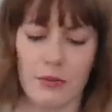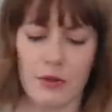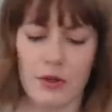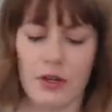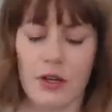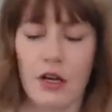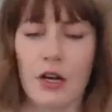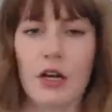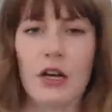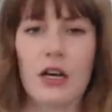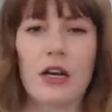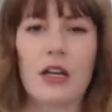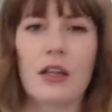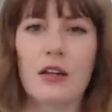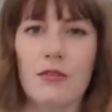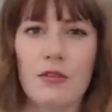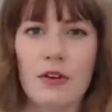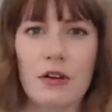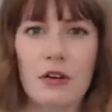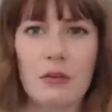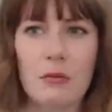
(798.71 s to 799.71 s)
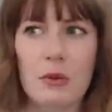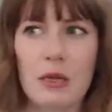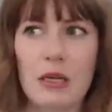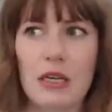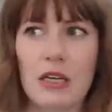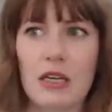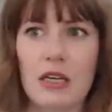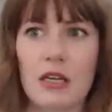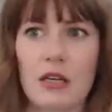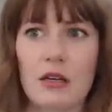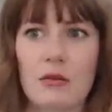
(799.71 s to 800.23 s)
but in the very
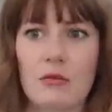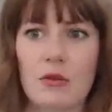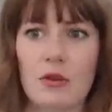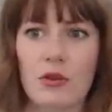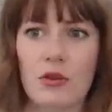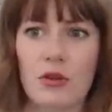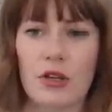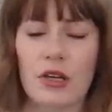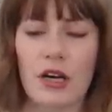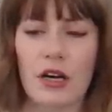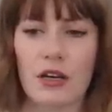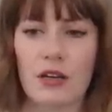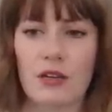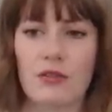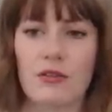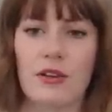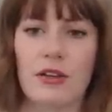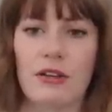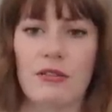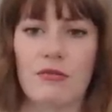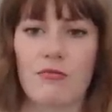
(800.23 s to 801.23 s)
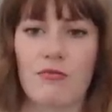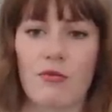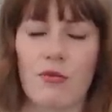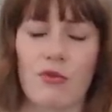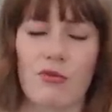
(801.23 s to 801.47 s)
beginning when they kind of like